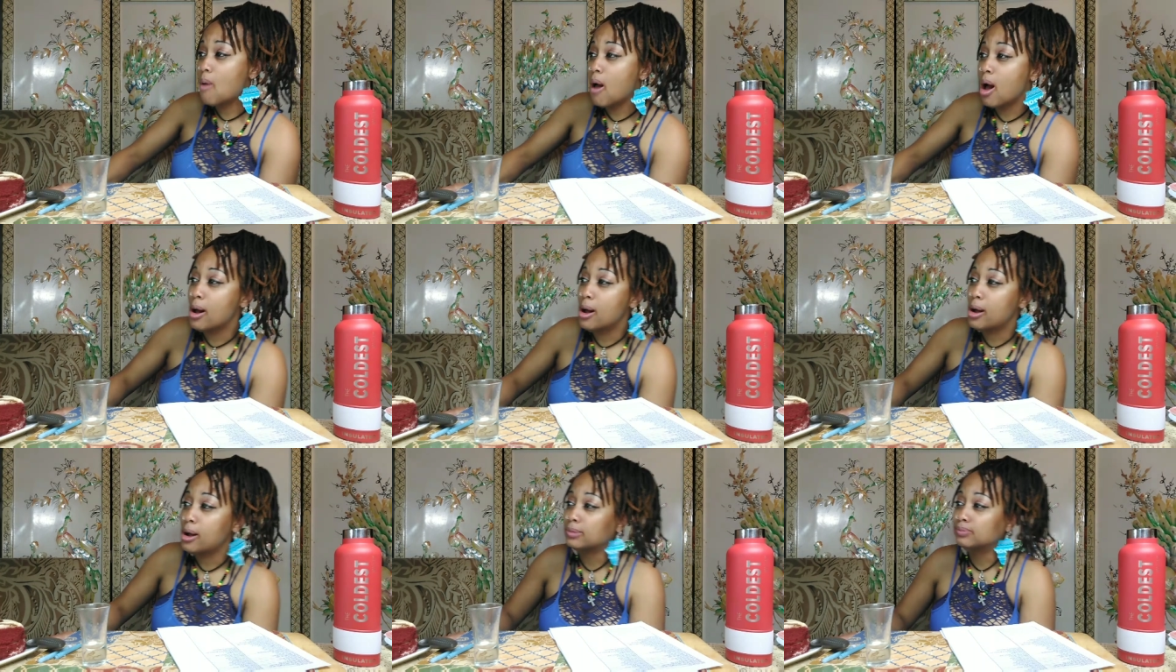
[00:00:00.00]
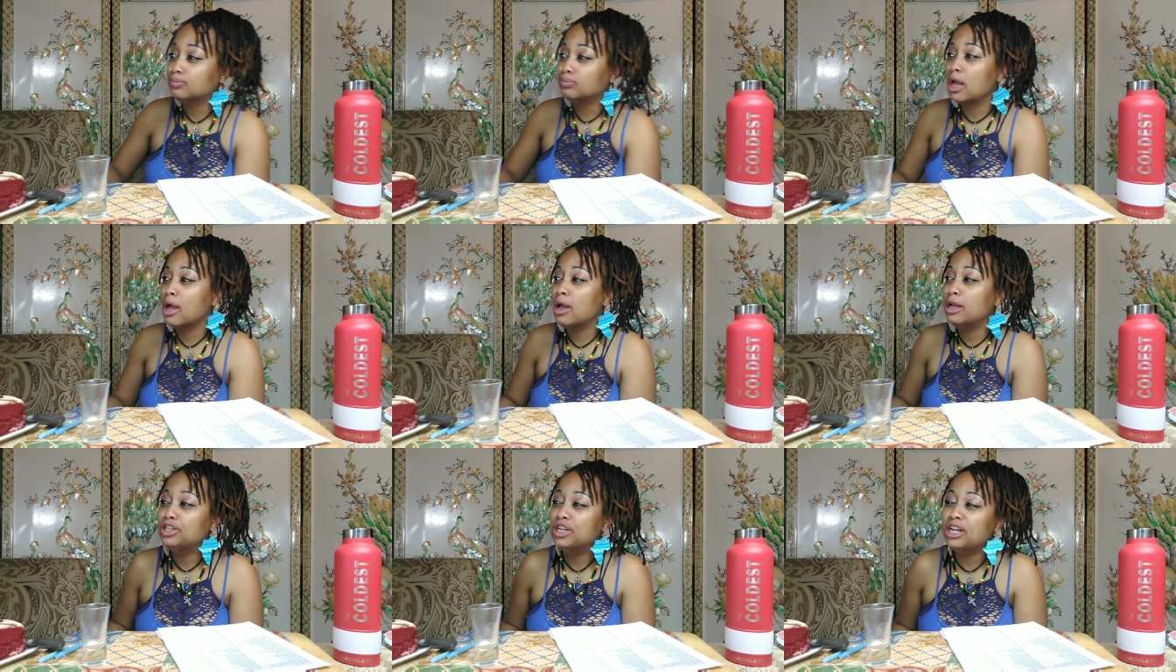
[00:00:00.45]
um,
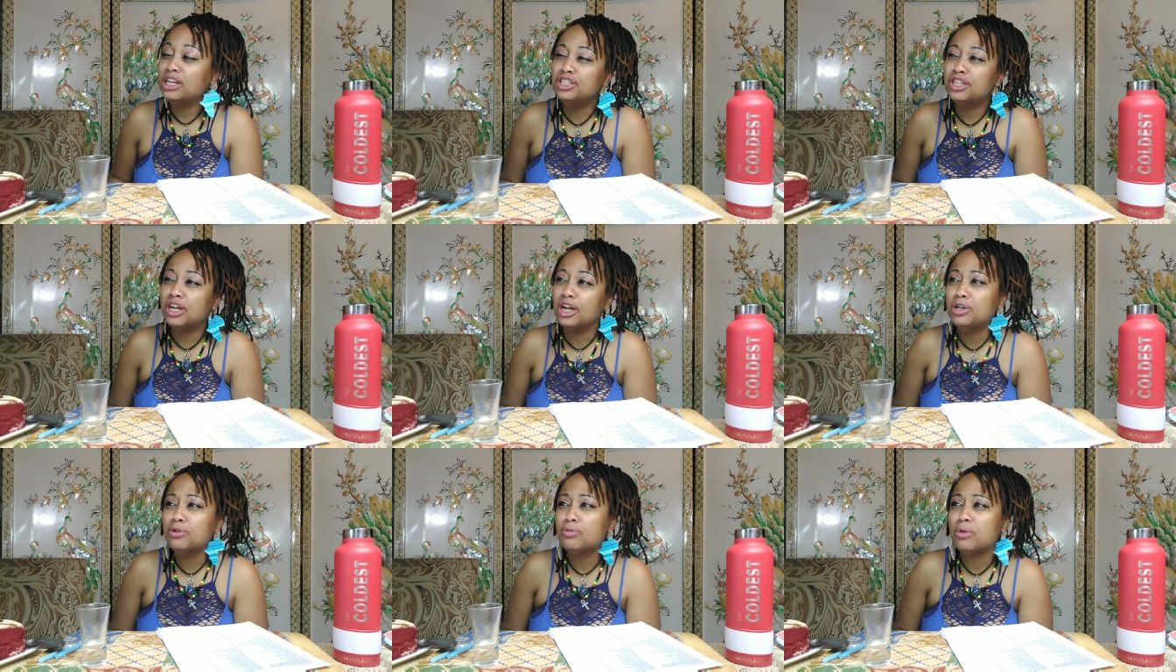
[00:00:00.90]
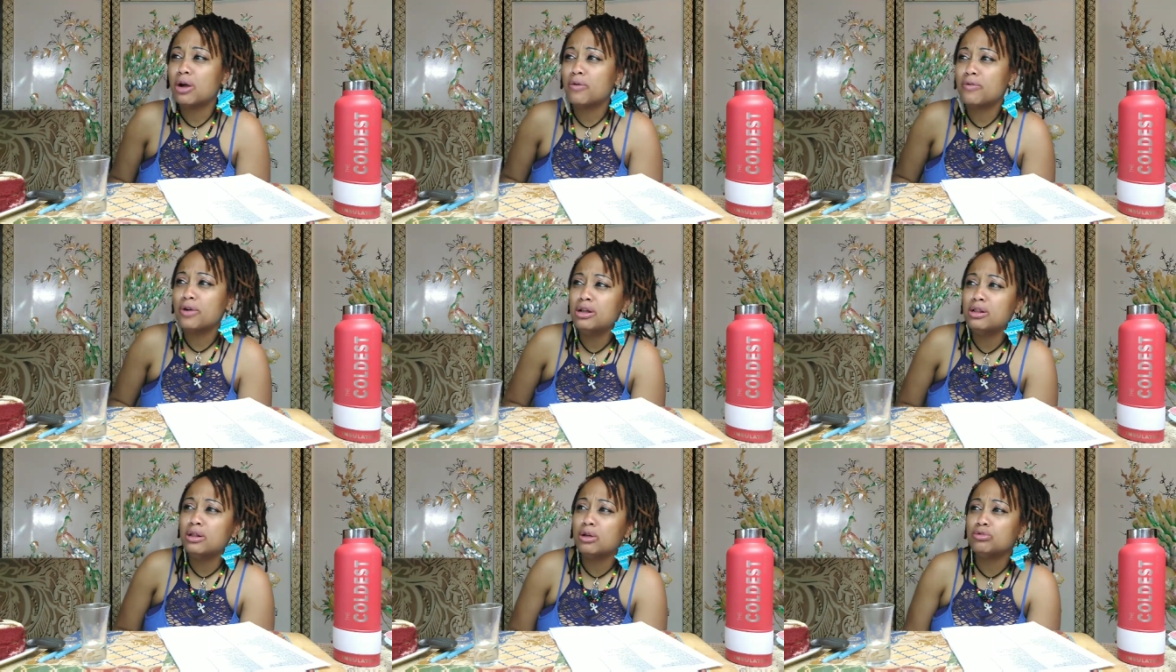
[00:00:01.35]
in, in
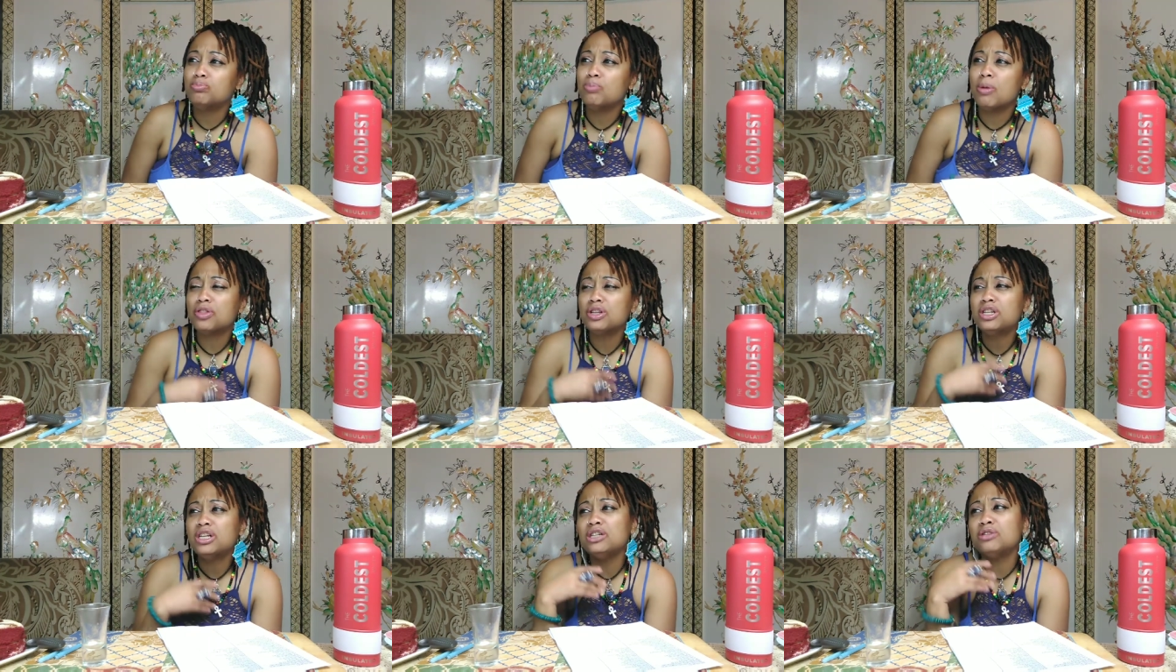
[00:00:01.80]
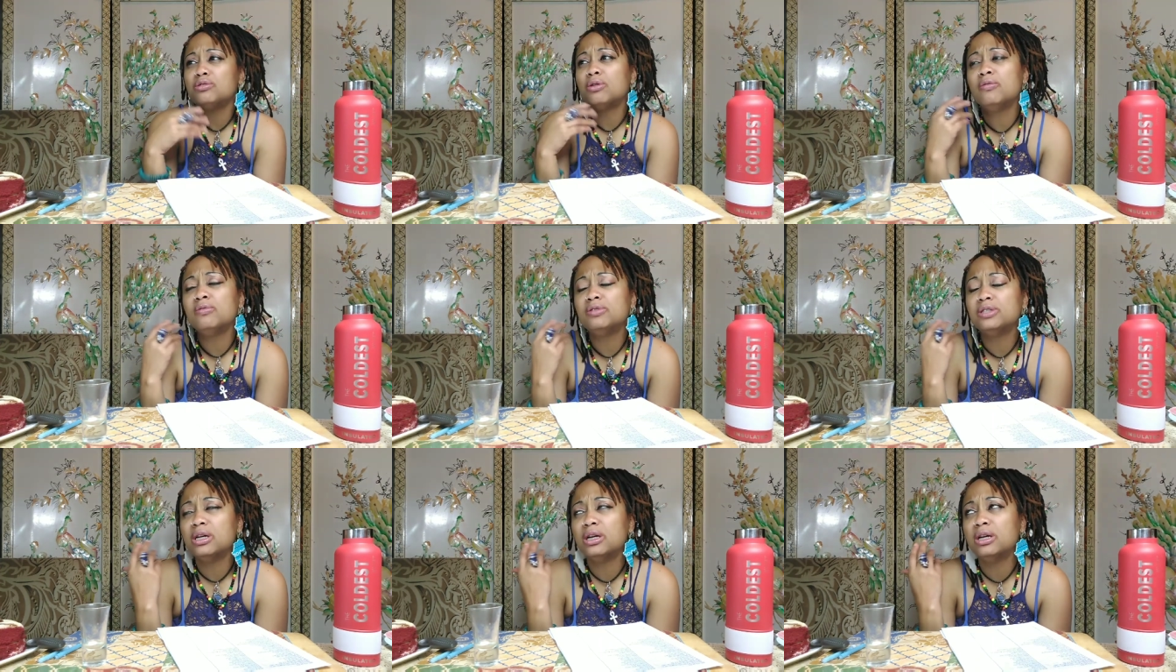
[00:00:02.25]
January, the month of
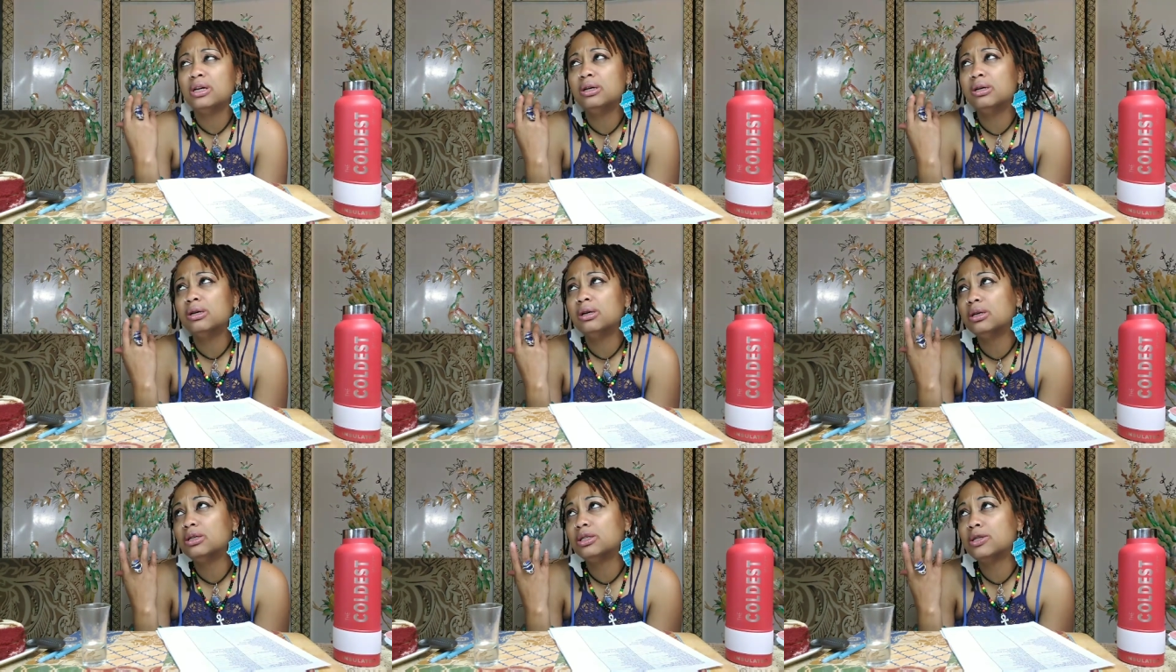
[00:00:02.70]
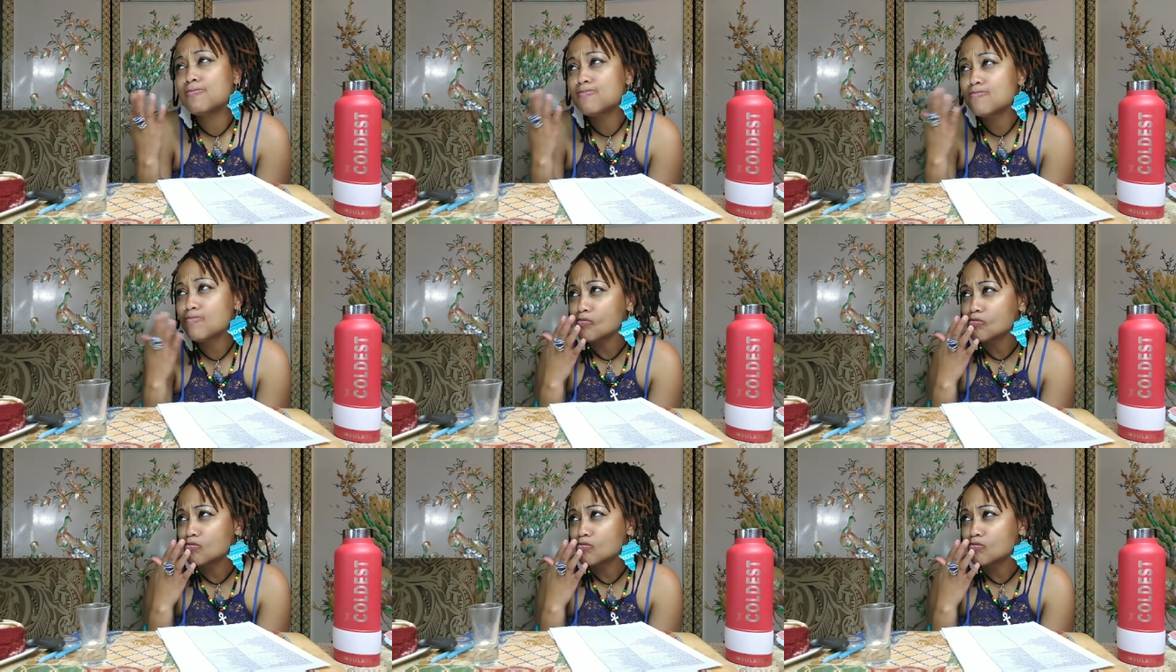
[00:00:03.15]
January is